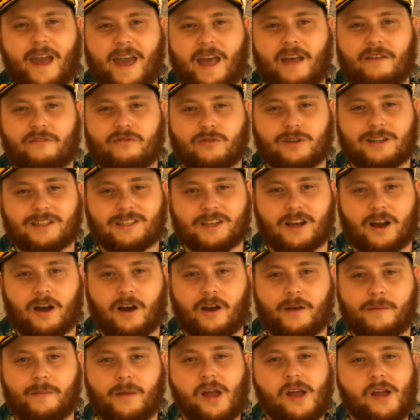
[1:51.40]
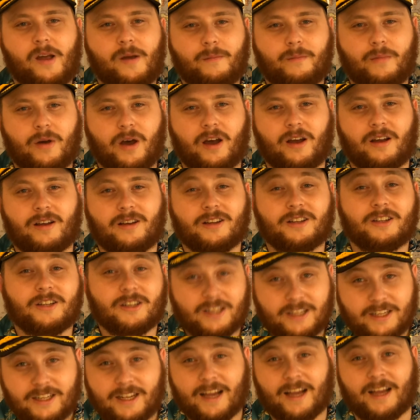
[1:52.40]
every time. But
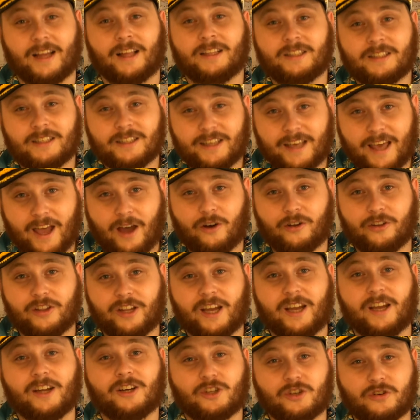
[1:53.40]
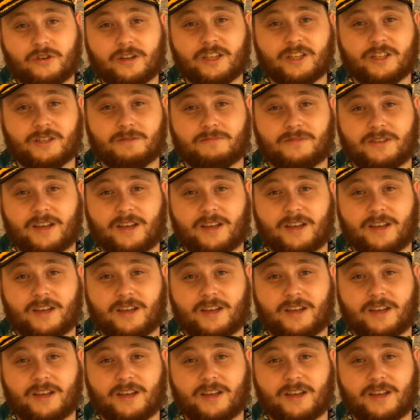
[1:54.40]
yeah, get on it, drink some